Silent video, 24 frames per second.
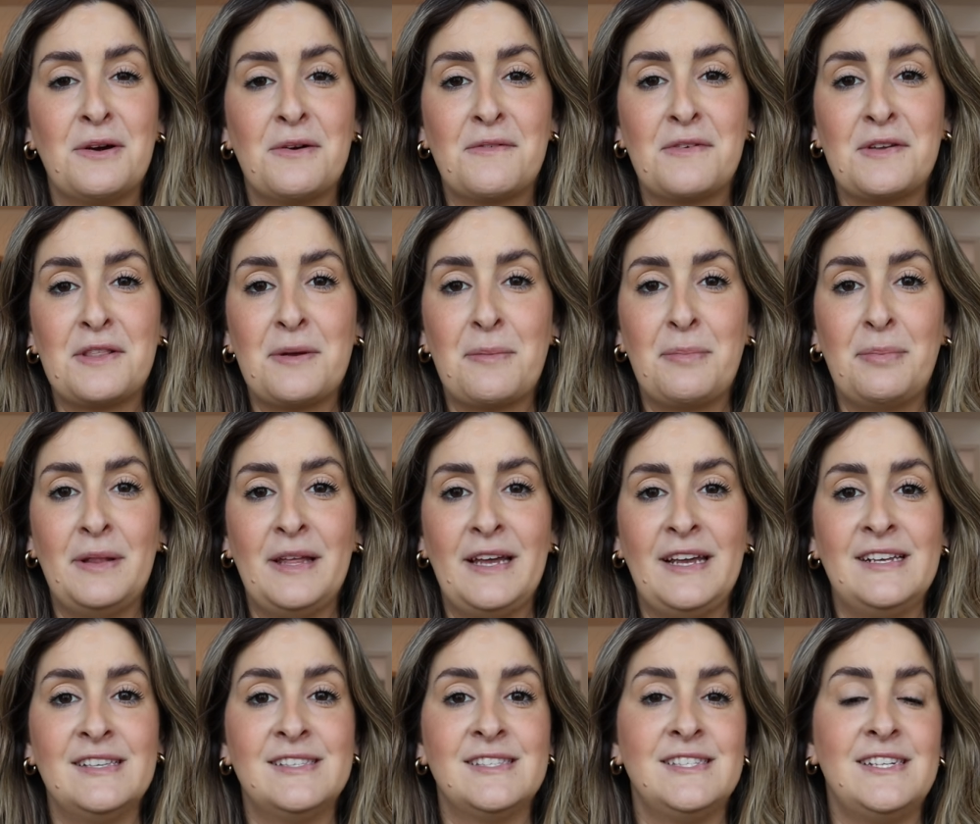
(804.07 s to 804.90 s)
over the
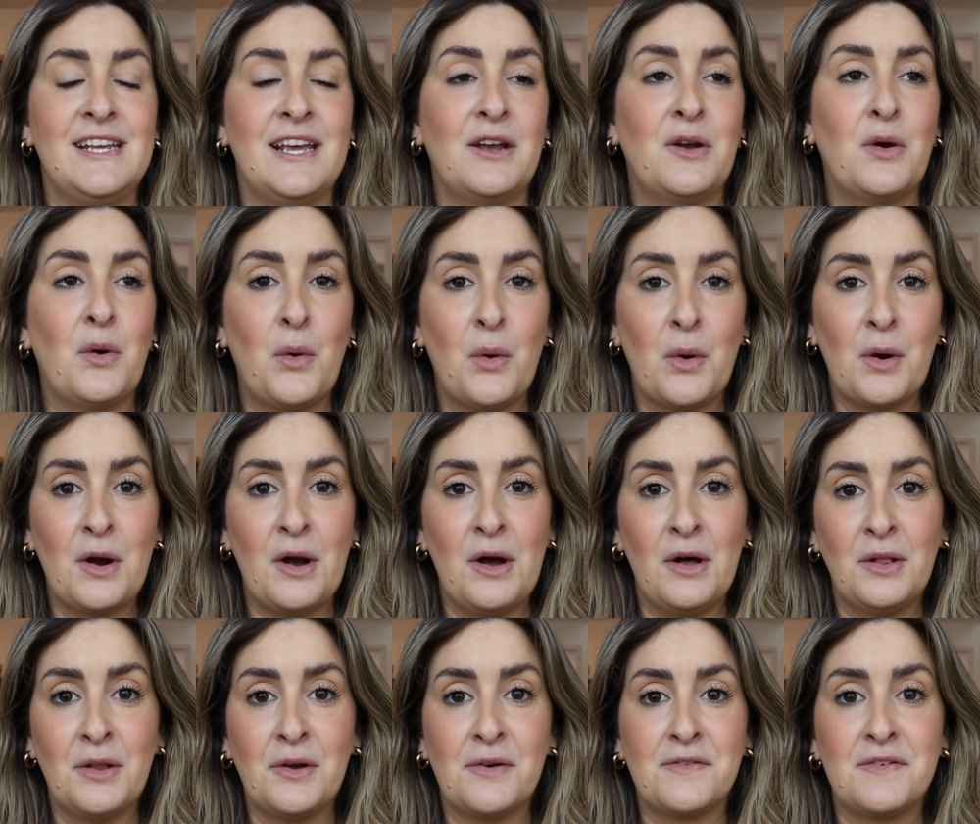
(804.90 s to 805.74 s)
place, decor
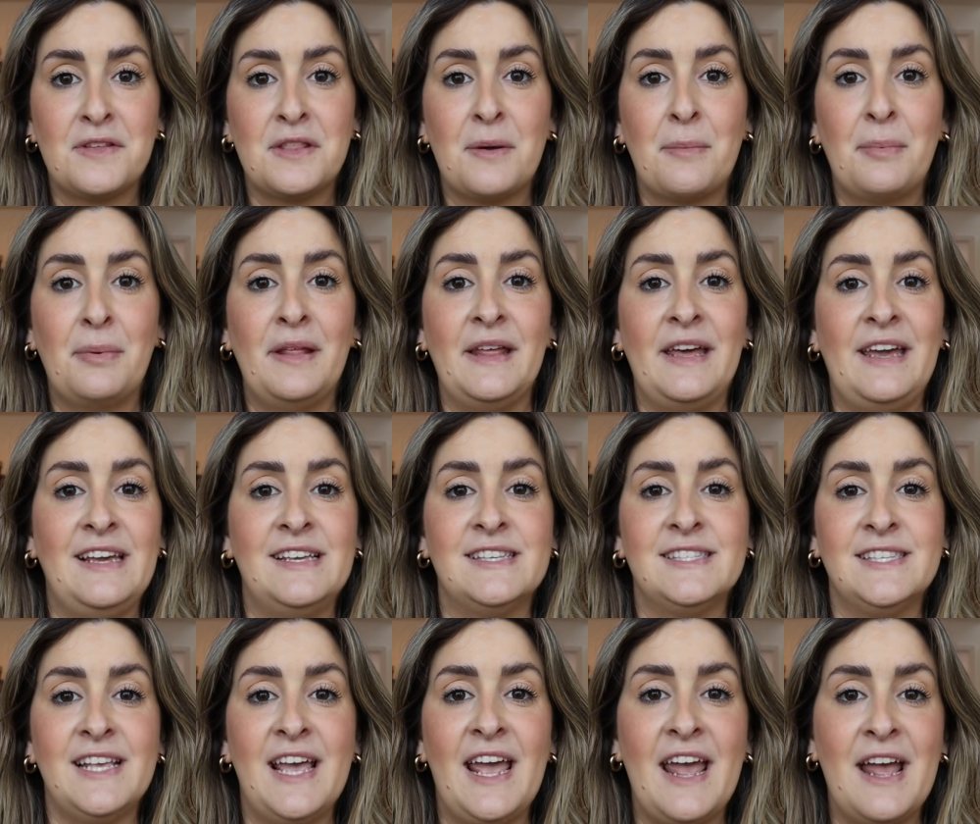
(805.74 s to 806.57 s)
all over the
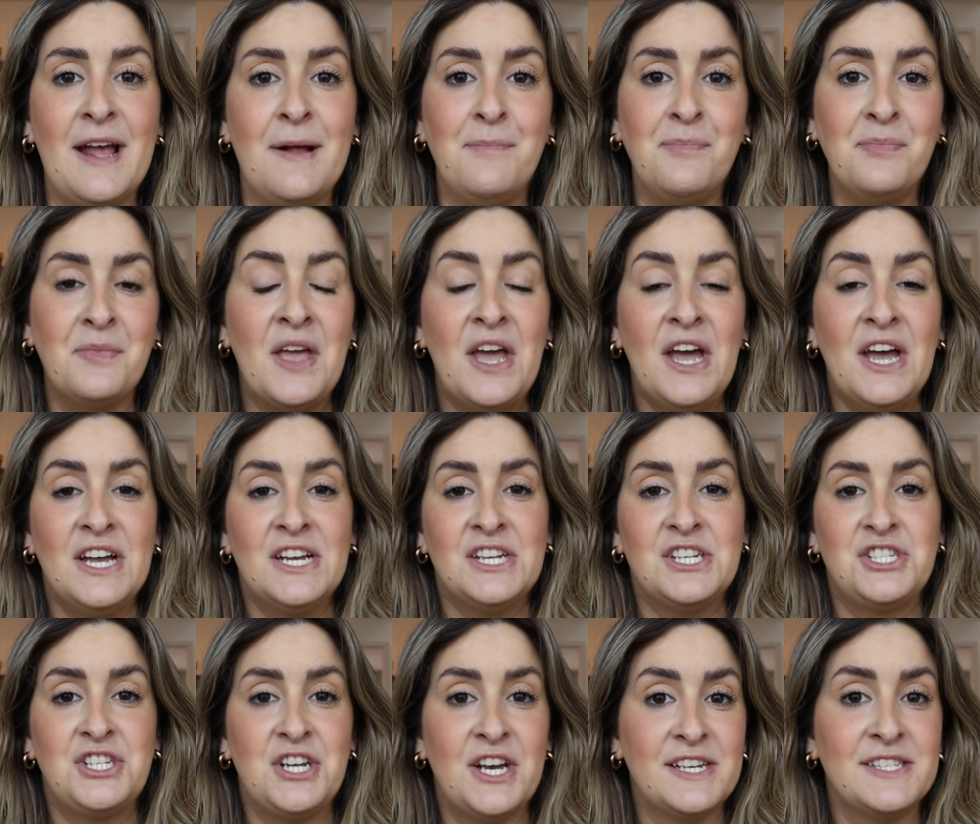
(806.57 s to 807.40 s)
place, and
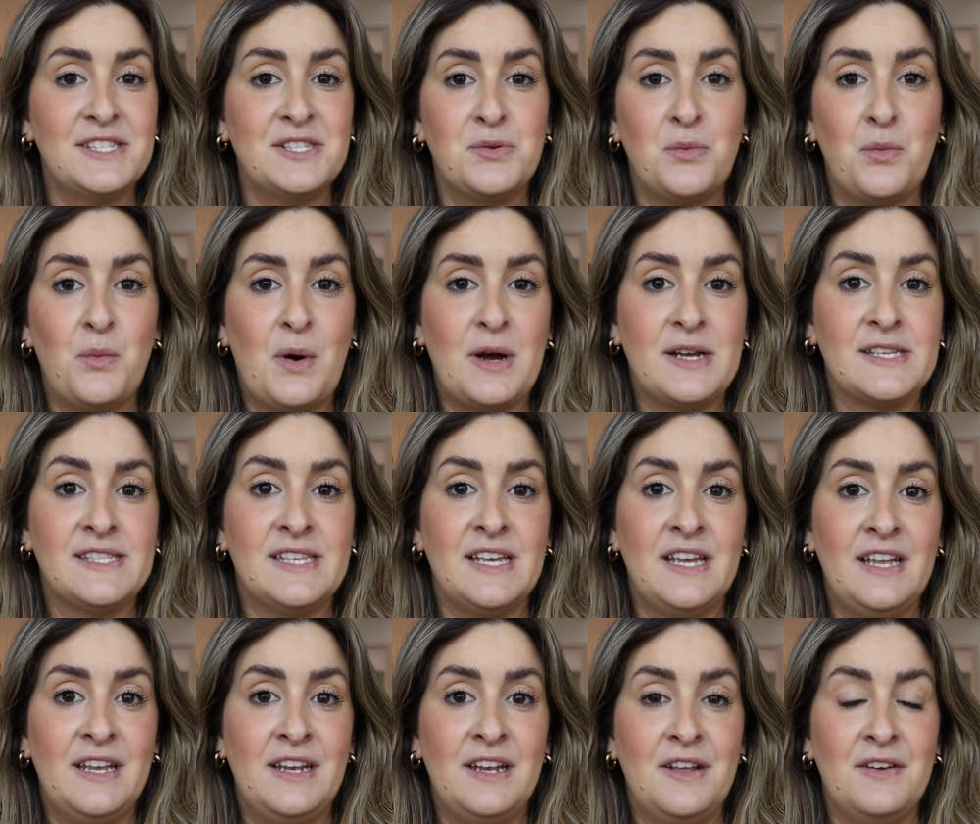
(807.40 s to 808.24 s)
just
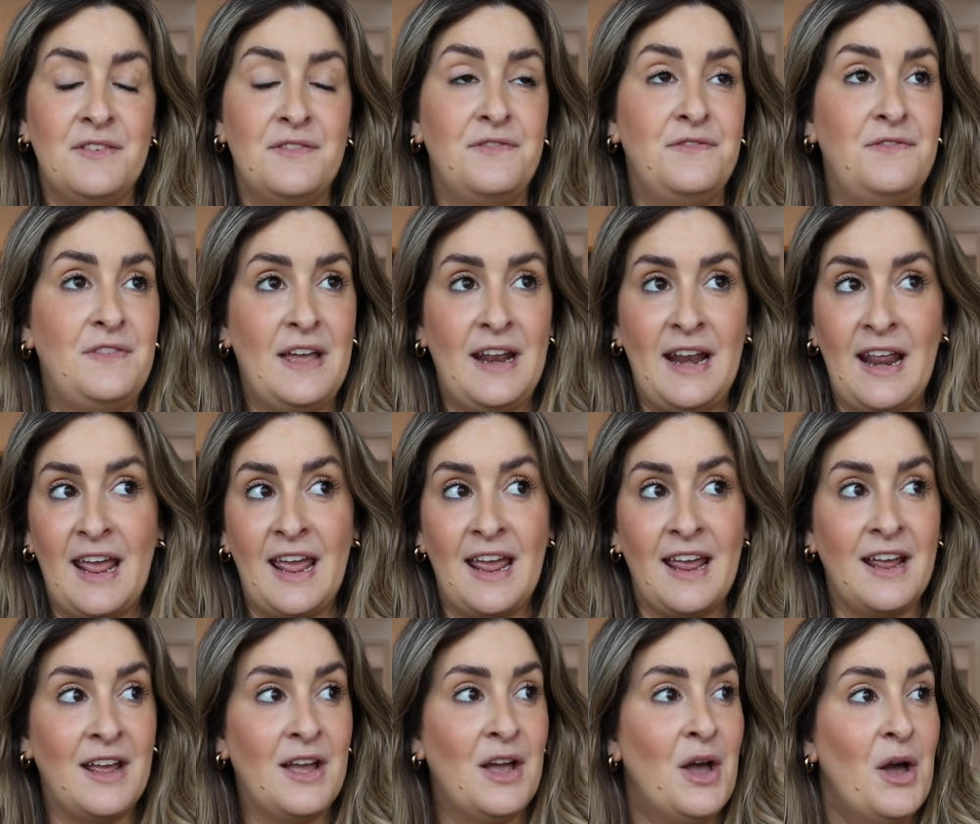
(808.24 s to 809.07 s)
wasn't
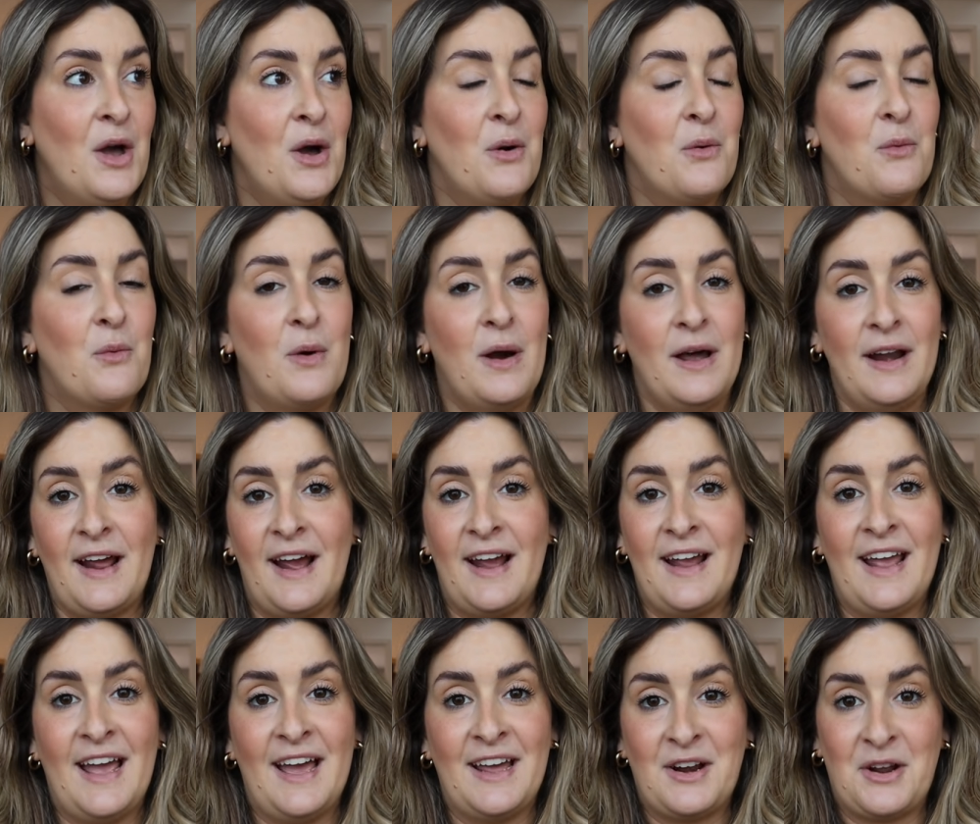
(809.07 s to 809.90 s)
fitting what
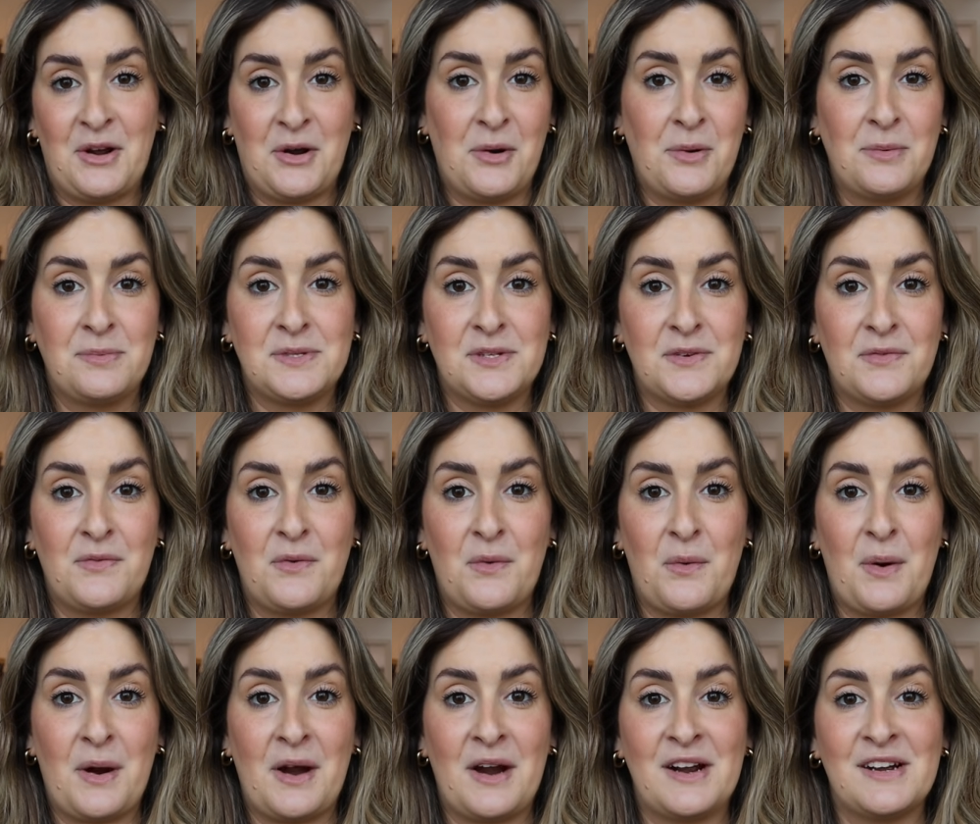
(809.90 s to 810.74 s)
I had hoped
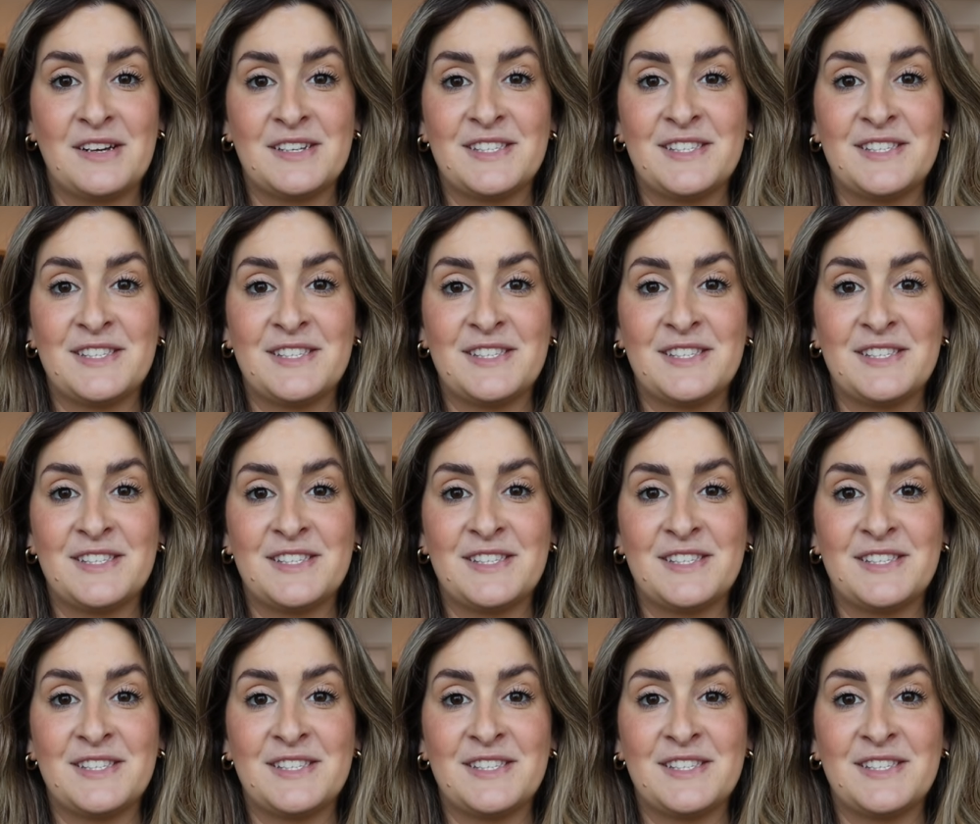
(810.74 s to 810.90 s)
for.